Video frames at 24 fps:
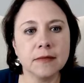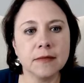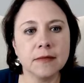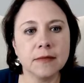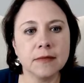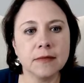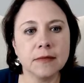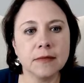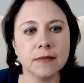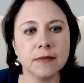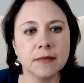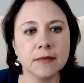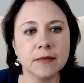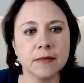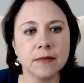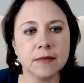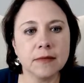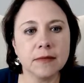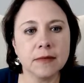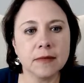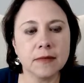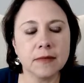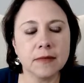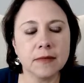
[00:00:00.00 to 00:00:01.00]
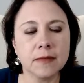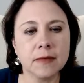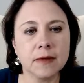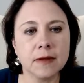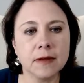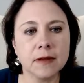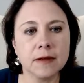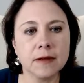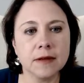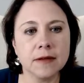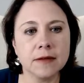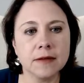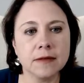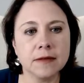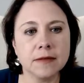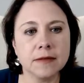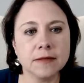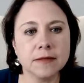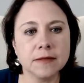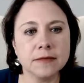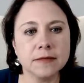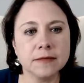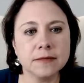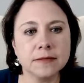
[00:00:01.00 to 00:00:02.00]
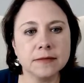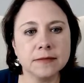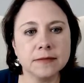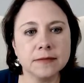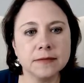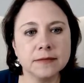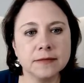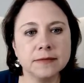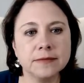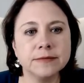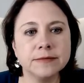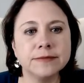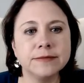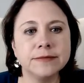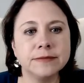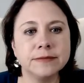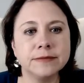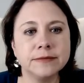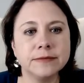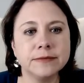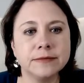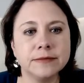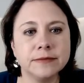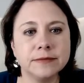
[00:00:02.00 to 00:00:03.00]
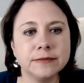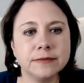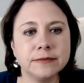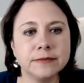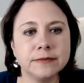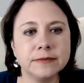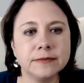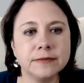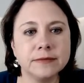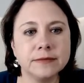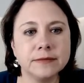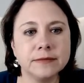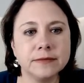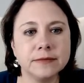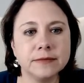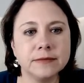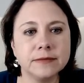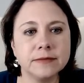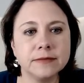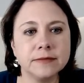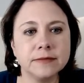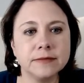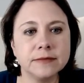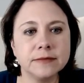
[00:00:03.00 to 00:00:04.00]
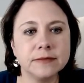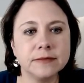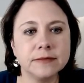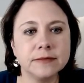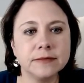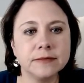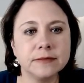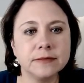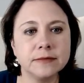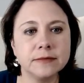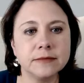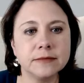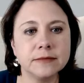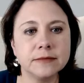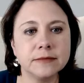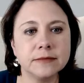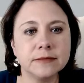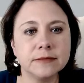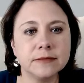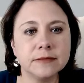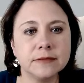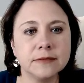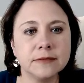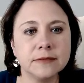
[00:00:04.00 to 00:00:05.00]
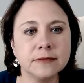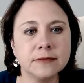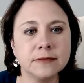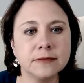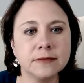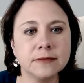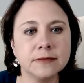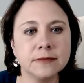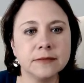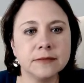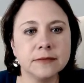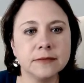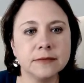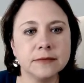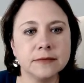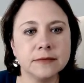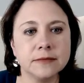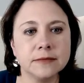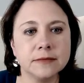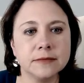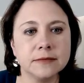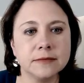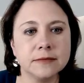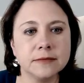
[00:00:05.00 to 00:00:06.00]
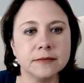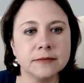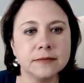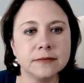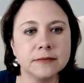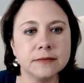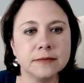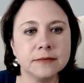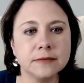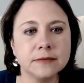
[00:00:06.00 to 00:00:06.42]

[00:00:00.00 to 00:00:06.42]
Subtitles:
(not speaking)